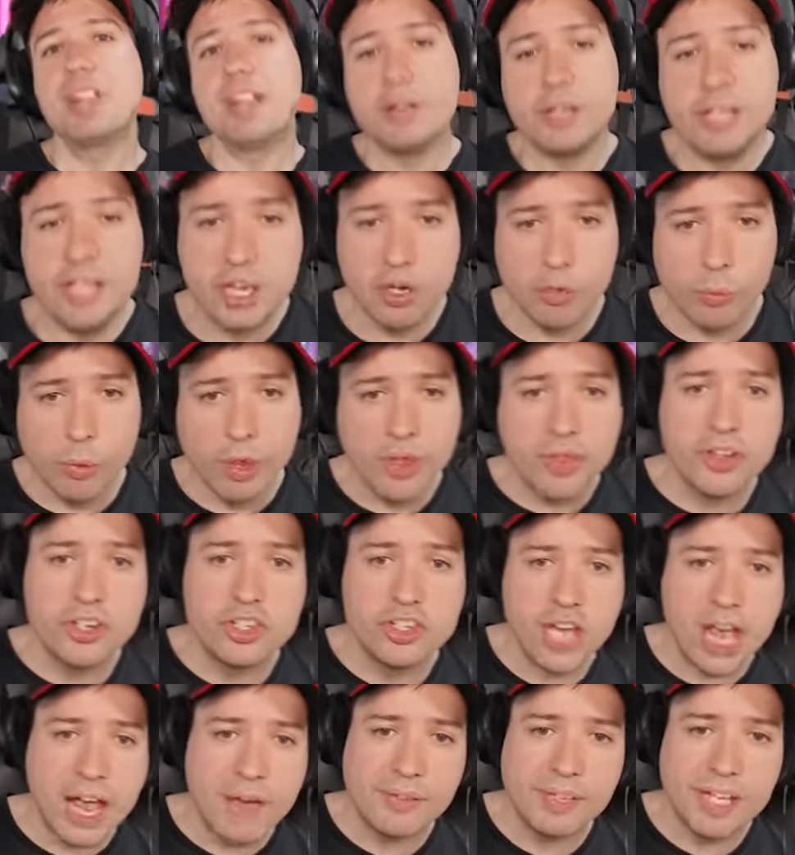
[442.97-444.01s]
Here with a
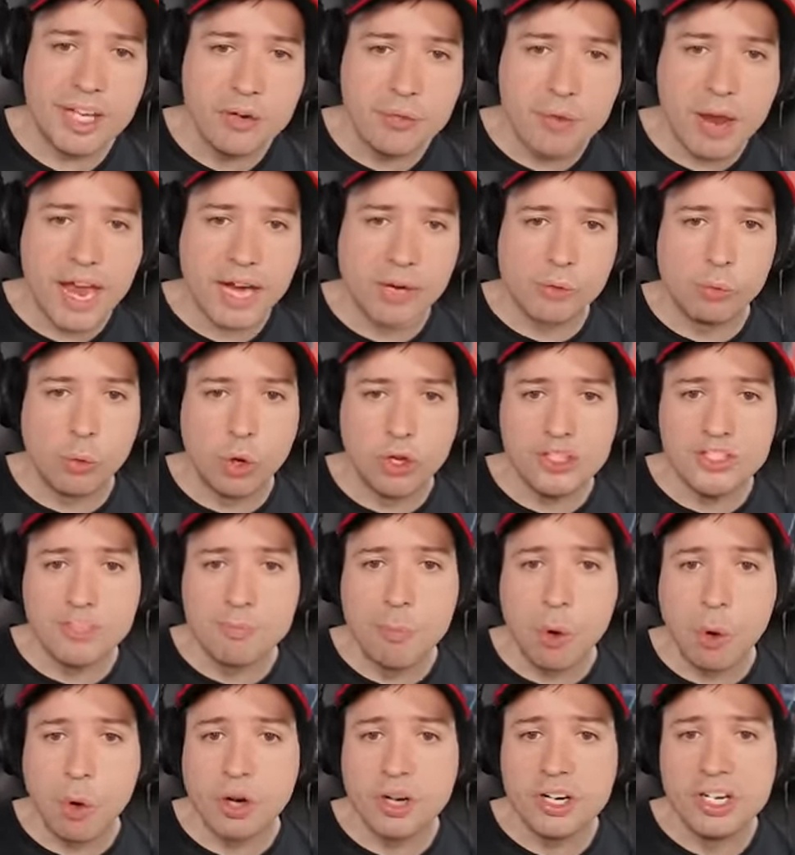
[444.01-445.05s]
javelin rack once
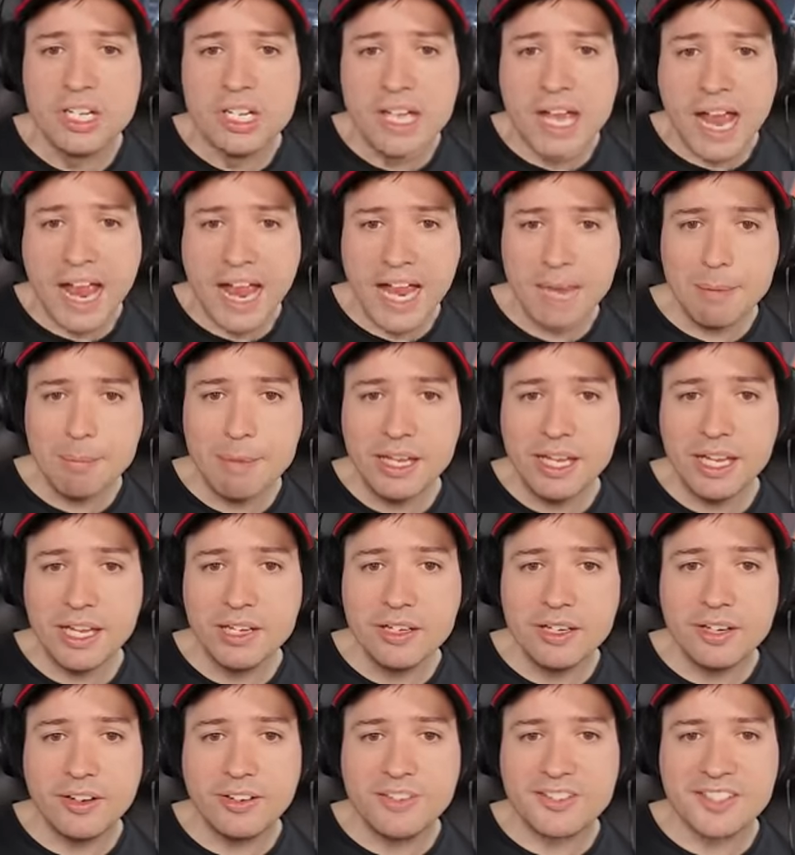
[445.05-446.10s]
more, aiming
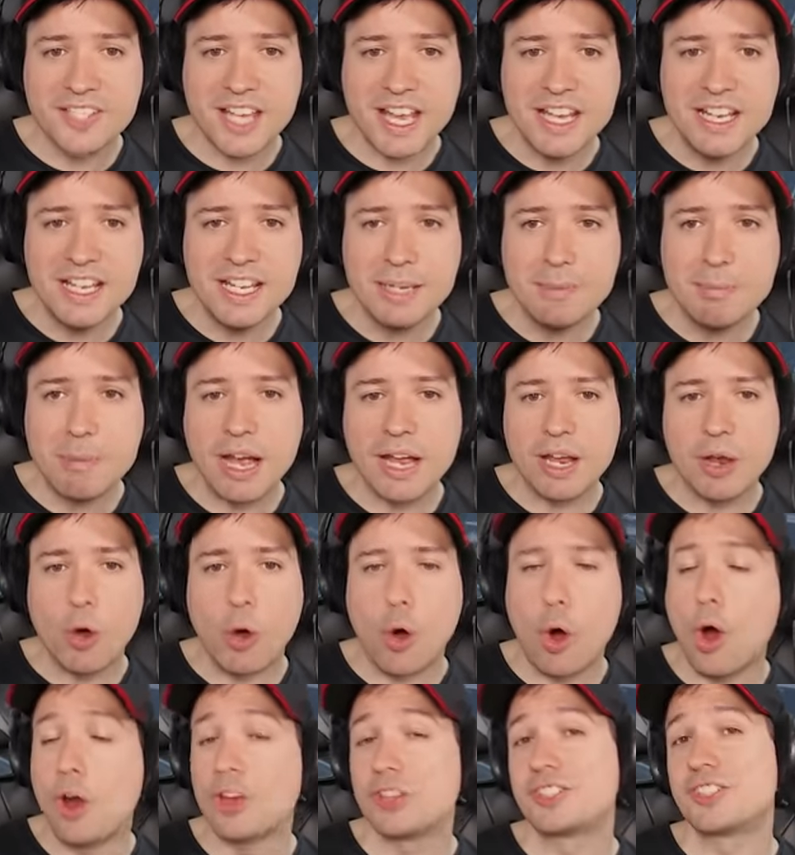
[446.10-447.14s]
in and sending my
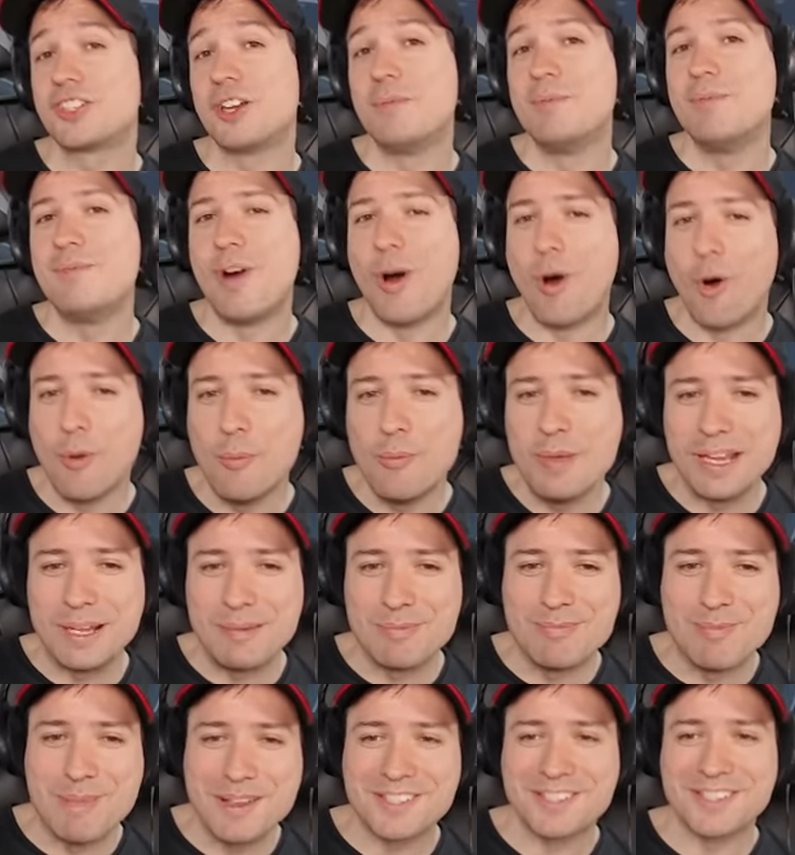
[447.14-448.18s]
awesome
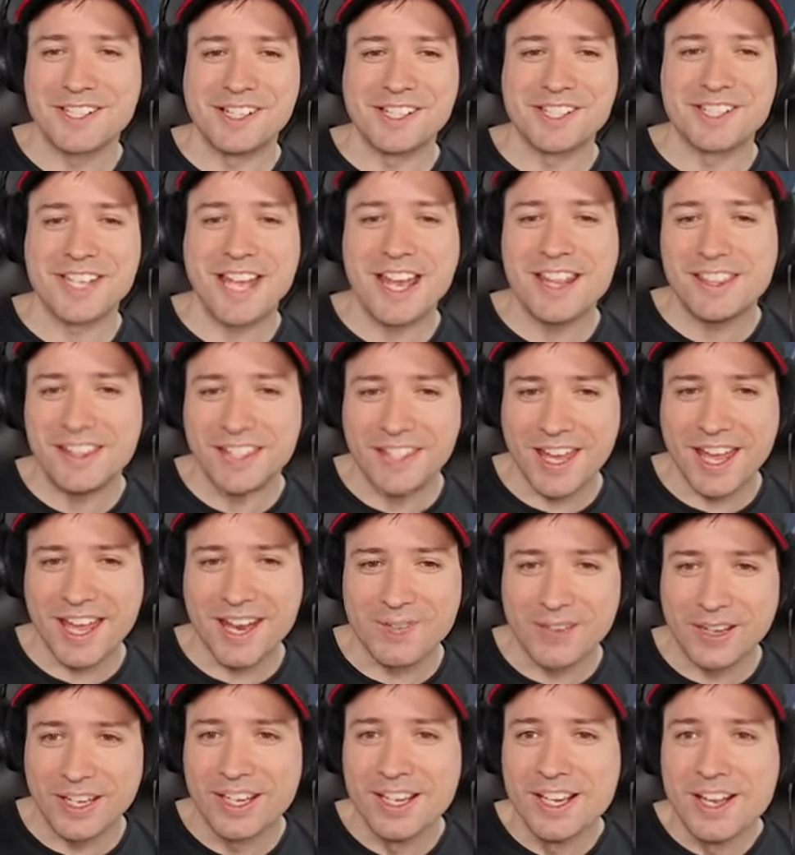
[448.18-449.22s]
homing missiles at the
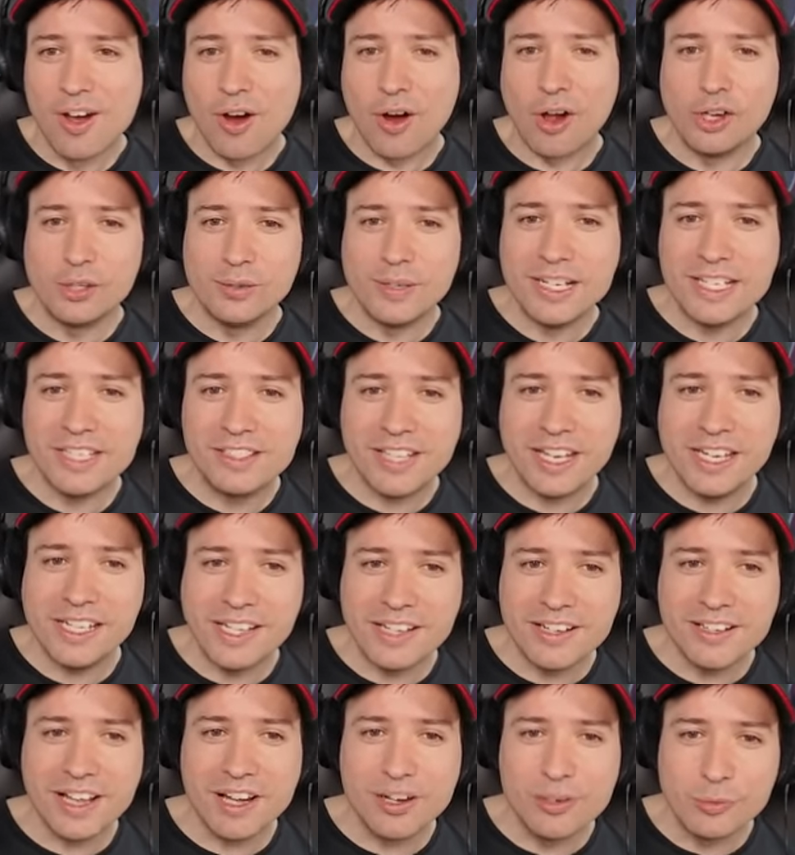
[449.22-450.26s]
enemy. Already
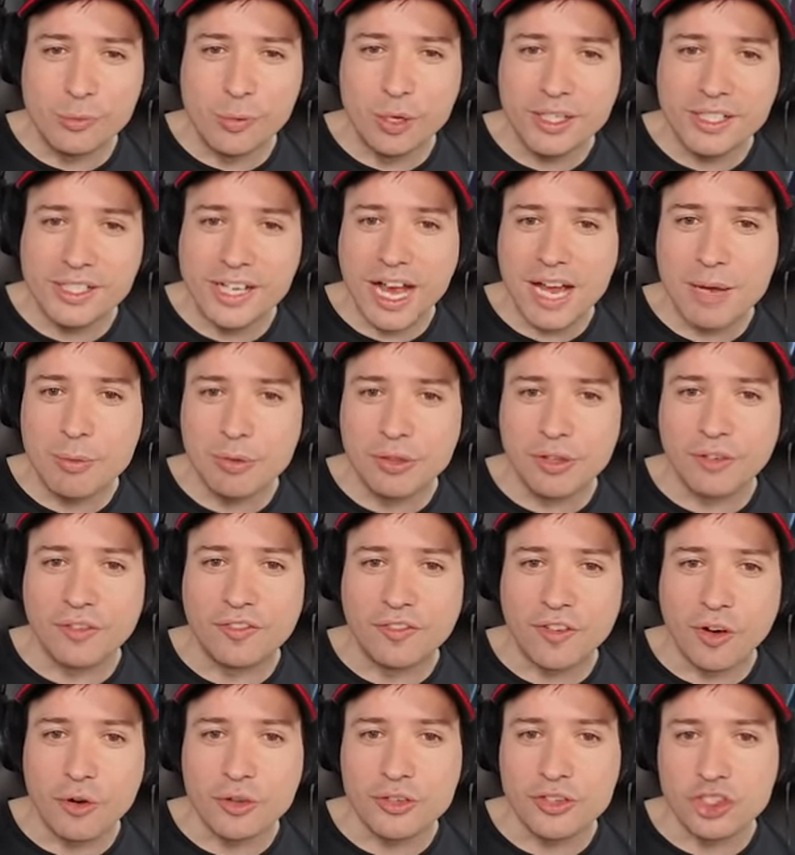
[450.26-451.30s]
taken down one guy with the
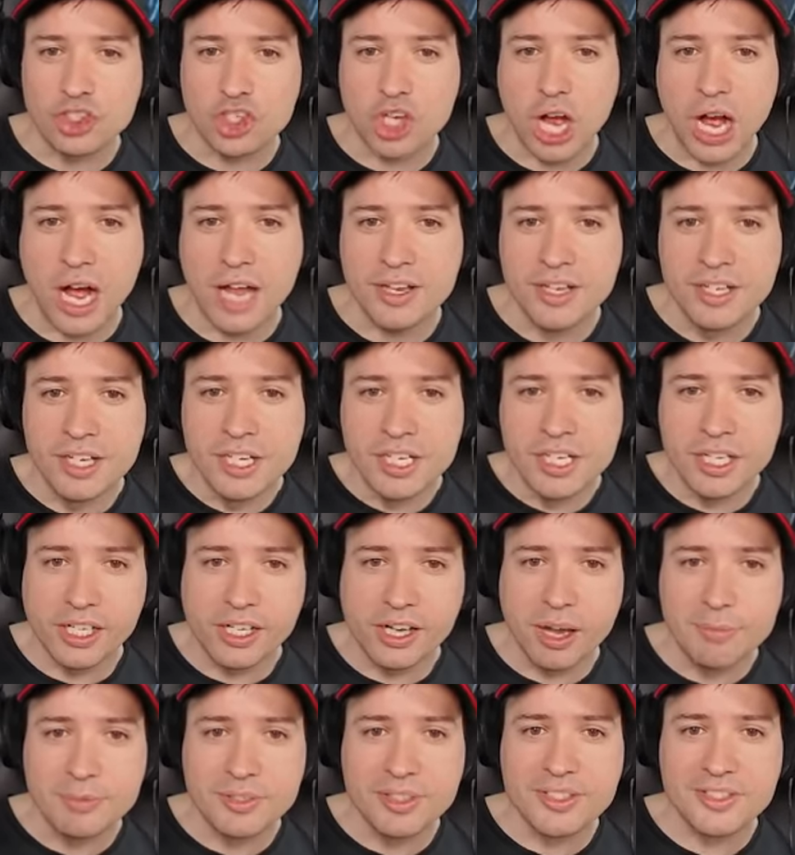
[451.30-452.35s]
first shot. Here
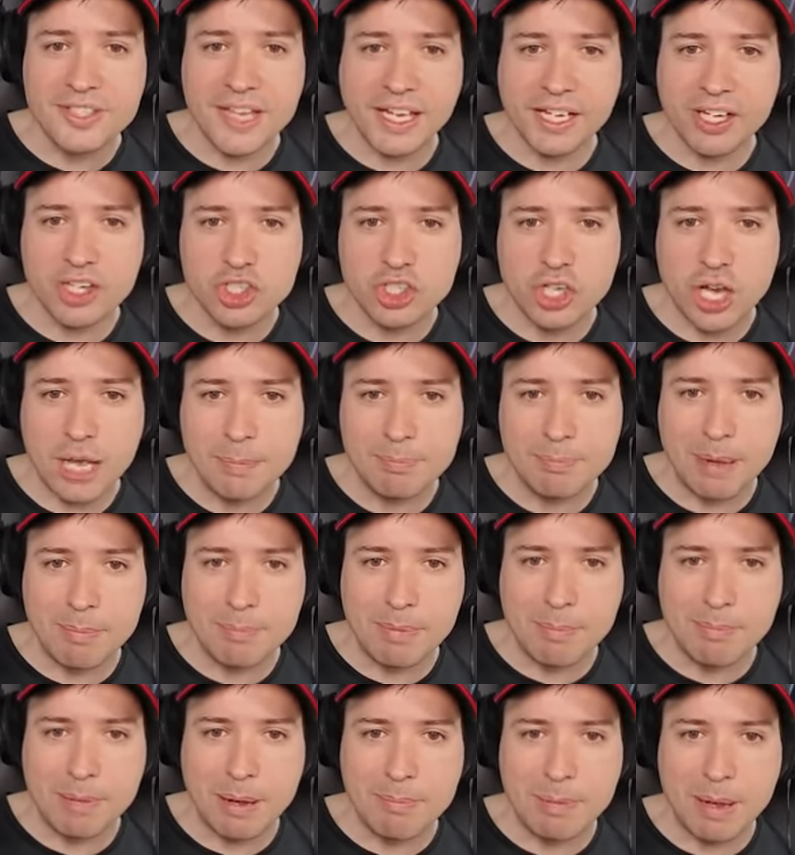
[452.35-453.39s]
comes the second shot. Bam,
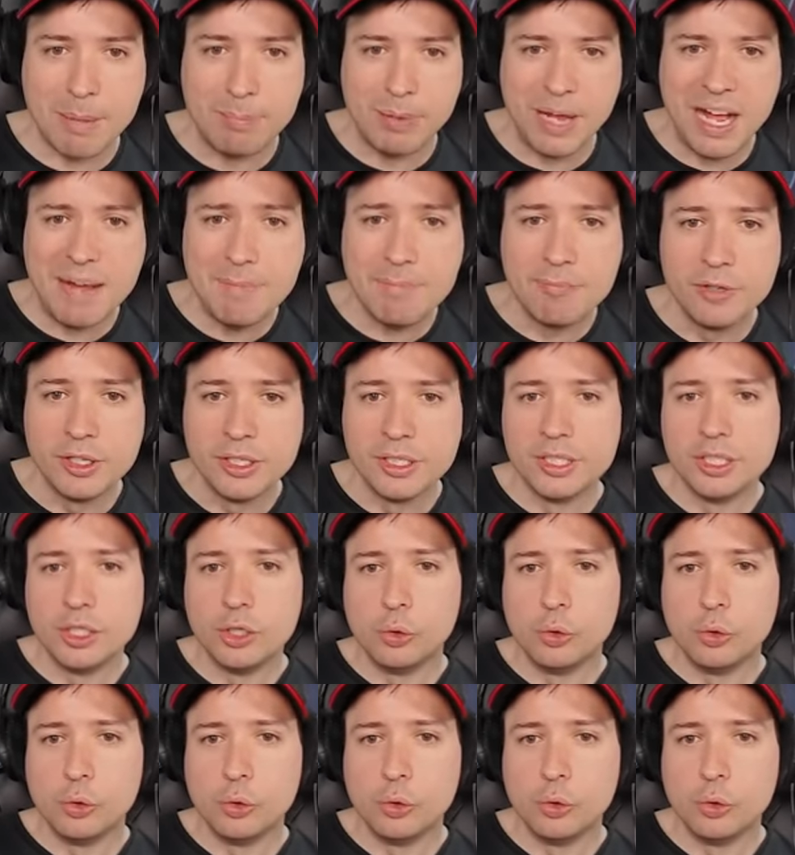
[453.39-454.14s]
bam, bam, bam, bam.